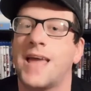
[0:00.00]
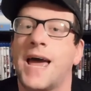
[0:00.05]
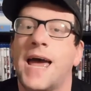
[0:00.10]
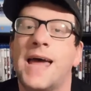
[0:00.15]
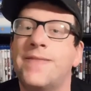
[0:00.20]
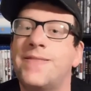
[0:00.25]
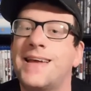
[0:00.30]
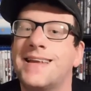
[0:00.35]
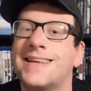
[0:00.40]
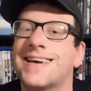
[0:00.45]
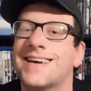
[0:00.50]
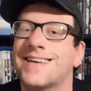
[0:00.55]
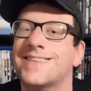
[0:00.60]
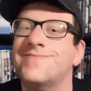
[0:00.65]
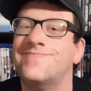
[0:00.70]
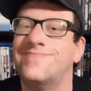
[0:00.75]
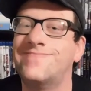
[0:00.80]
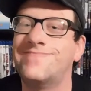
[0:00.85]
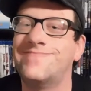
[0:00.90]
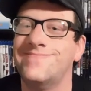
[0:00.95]
And they
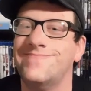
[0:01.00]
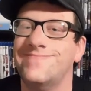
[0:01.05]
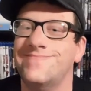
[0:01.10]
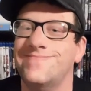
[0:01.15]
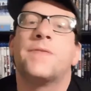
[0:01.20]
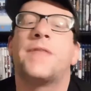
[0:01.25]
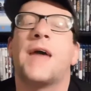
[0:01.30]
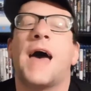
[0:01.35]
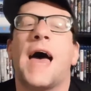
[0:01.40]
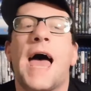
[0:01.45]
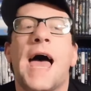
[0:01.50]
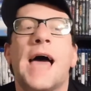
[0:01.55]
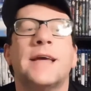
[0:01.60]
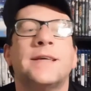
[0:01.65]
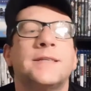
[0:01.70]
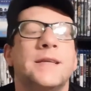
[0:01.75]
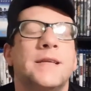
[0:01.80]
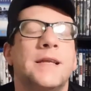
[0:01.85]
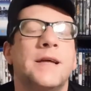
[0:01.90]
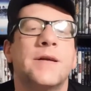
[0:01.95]
did. The
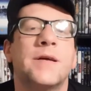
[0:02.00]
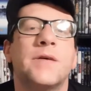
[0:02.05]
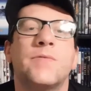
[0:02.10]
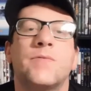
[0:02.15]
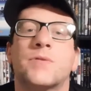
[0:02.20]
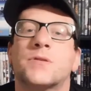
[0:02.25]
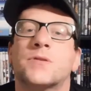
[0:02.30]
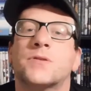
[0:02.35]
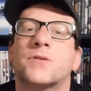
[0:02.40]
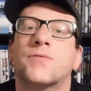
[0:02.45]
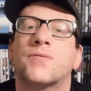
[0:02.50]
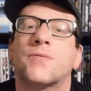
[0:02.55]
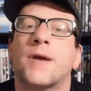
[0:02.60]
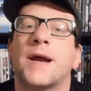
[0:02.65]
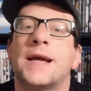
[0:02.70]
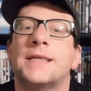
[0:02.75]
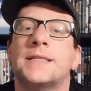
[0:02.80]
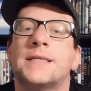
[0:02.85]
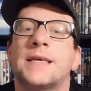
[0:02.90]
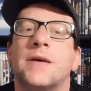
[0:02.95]
action in it was
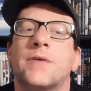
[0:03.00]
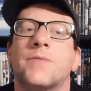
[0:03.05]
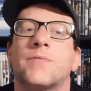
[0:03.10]
crazy.